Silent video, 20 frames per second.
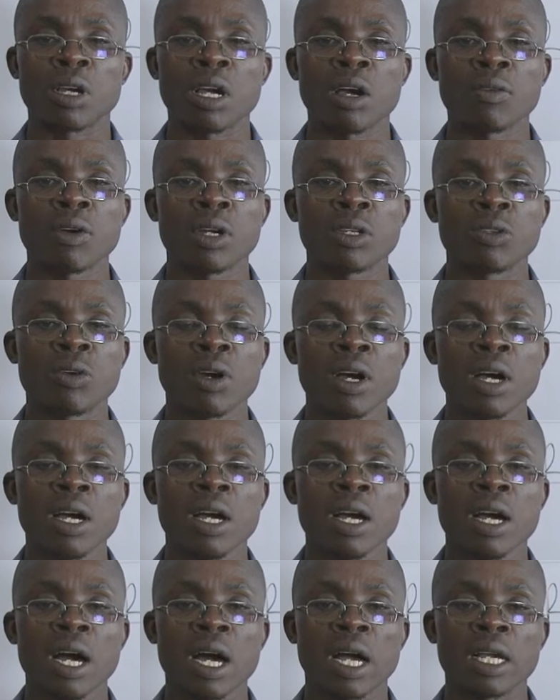to cover your
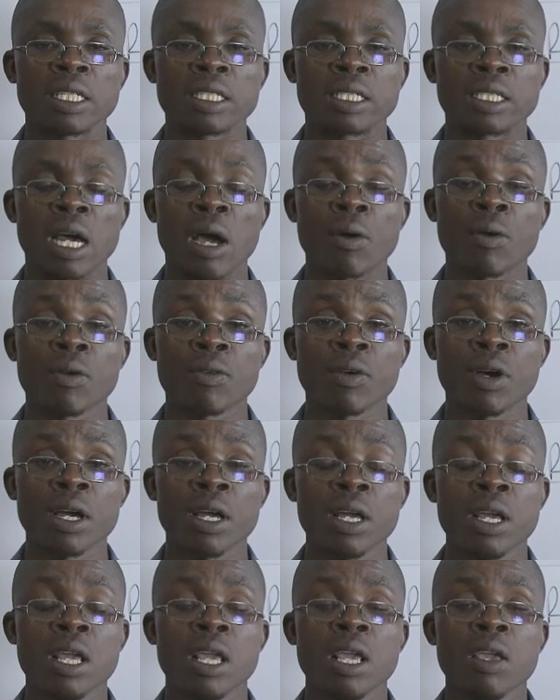eyes.
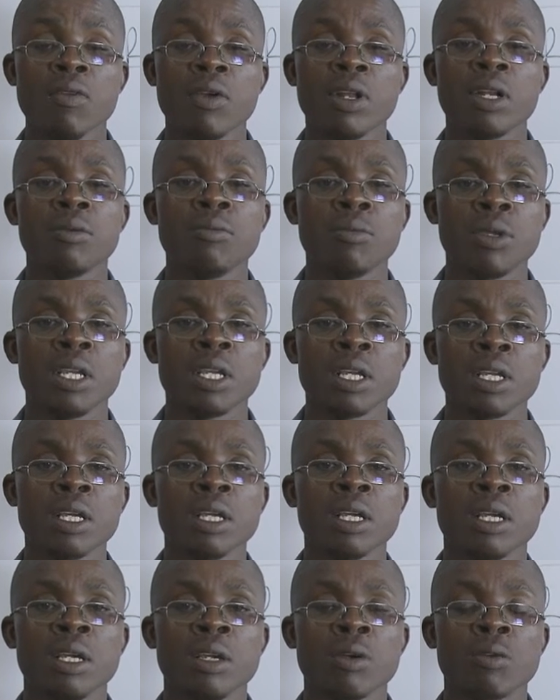However, even
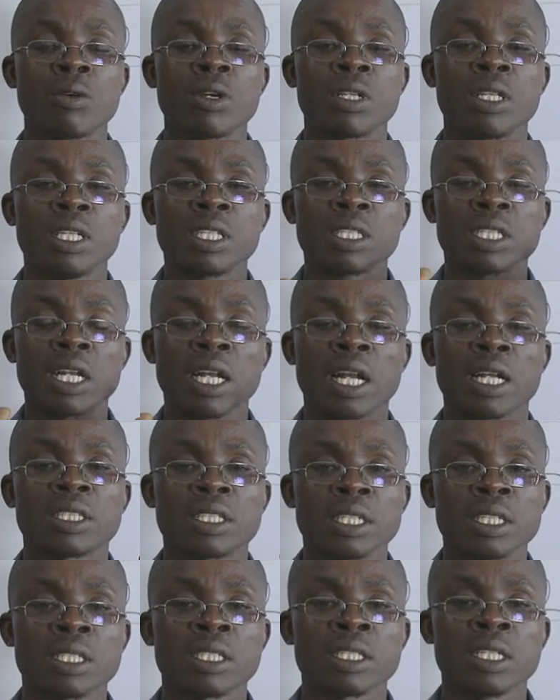me with these
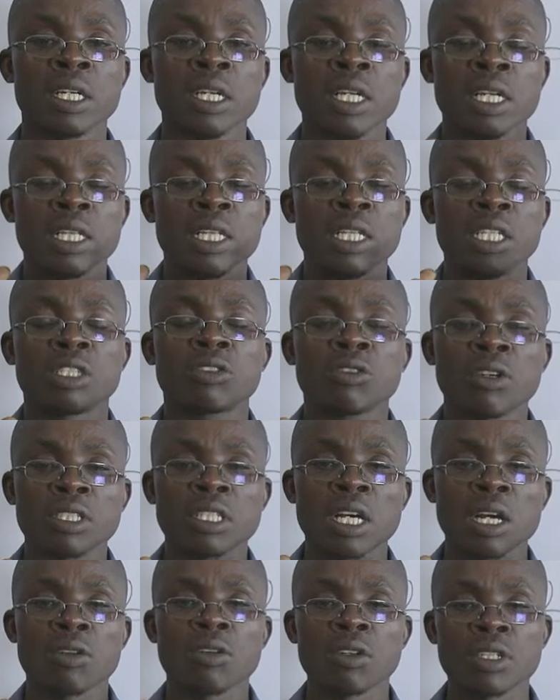glasses, these
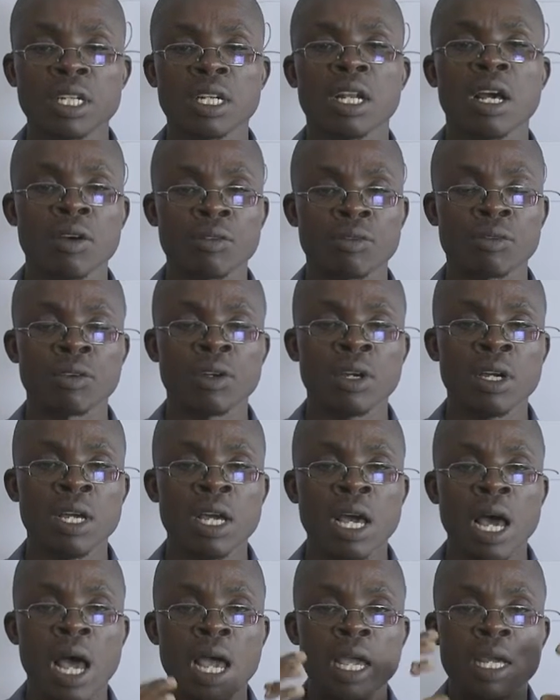ones are not enough.
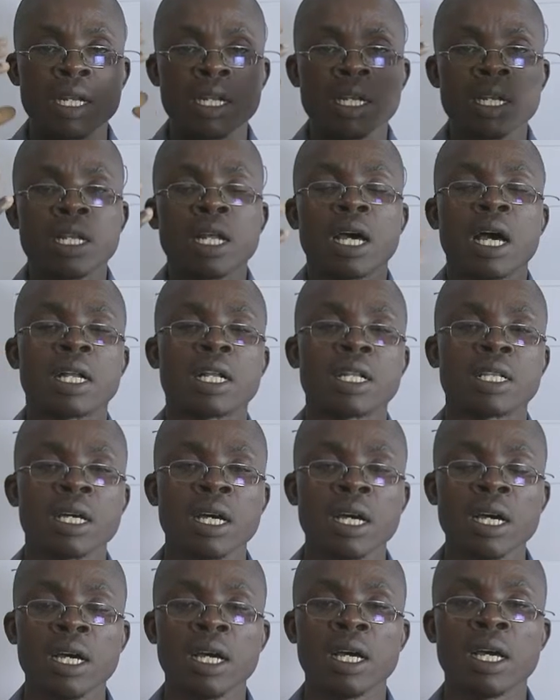I need
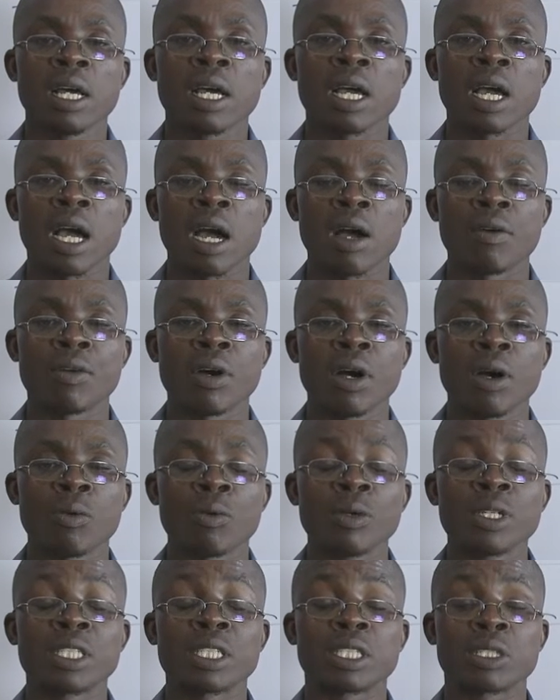another cover
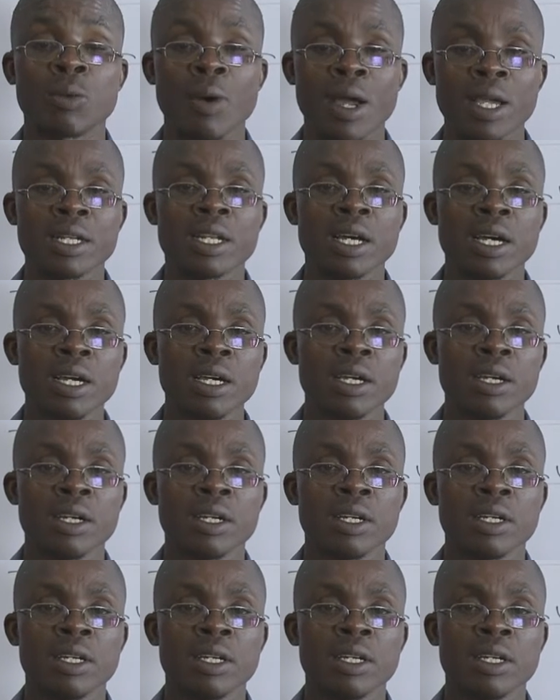which is wider.